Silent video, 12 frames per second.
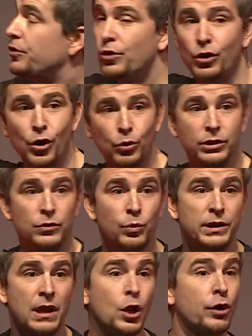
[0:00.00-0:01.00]
You load it
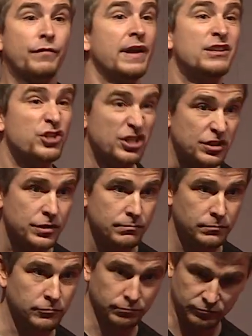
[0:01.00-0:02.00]
with a lot of engines
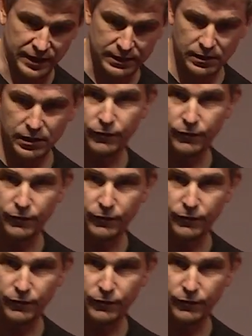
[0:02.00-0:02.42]
right?